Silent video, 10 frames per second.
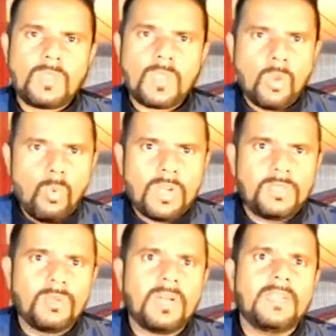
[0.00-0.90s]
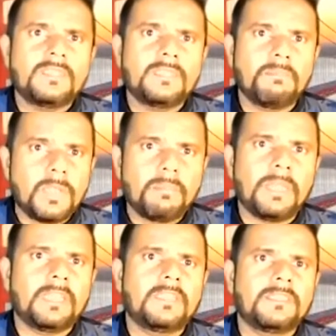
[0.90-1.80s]
Once you understand
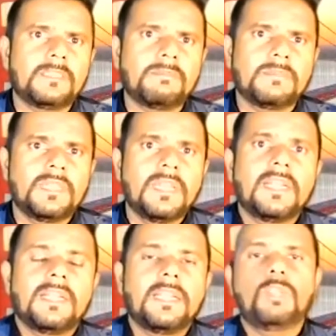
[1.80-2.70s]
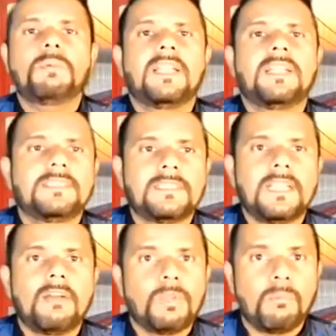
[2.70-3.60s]
biomagnetism, then you must understand how
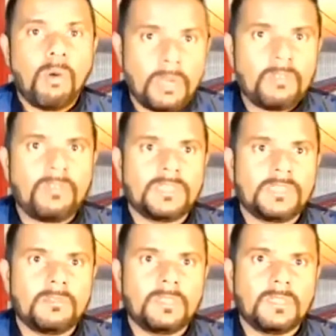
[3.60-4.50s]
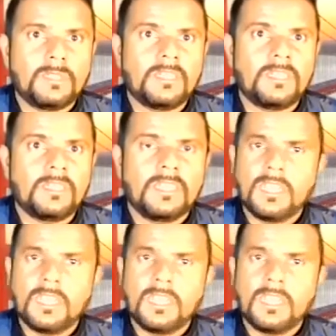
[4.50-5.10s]
your body function works.